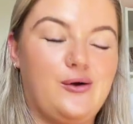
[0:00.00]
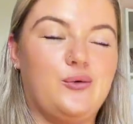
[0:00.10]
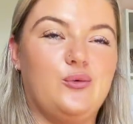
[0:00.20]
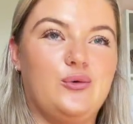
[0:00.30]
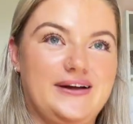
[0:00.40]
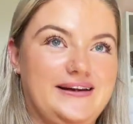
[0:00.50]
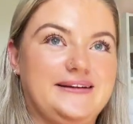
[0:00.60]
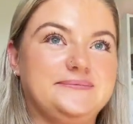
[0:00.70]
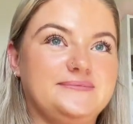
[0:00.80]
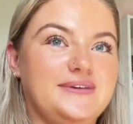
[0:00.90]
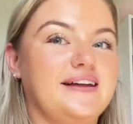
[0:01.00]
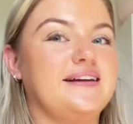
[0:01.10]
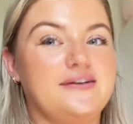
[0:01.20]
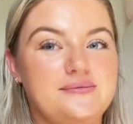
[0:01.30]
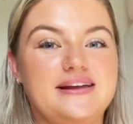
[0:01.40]
a while. Like,
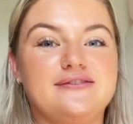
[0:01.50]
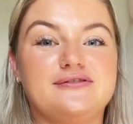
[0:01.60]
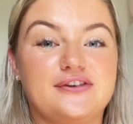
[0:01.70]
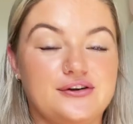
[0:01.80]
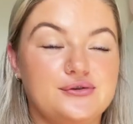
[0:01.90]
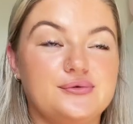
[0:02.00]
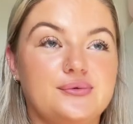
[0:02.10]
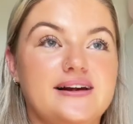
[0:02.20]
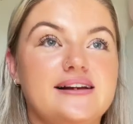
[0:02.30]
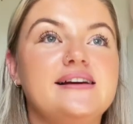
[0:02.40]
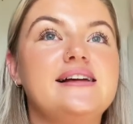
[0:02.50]
I mean, for a good while.